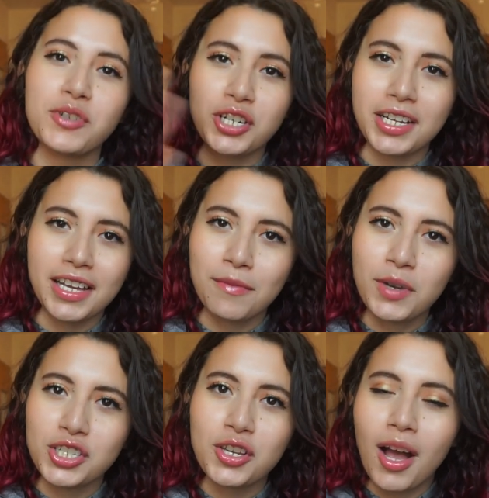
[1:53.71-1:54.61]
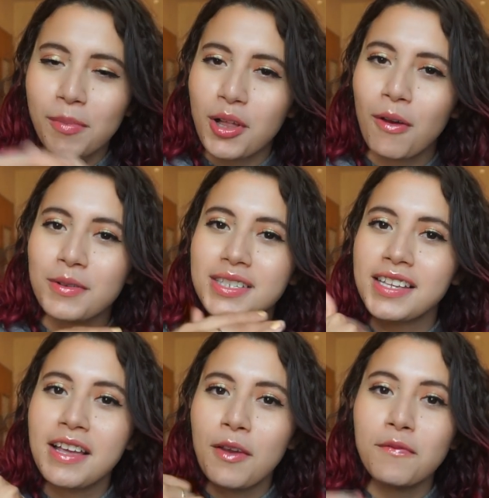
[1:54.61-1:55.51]
but you're gonna get a much up
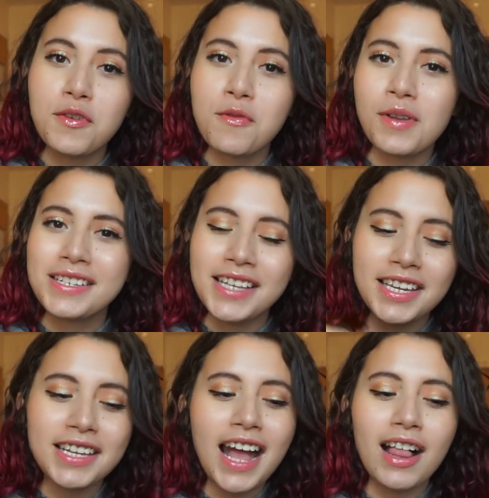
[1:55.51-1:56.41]
close view in a second.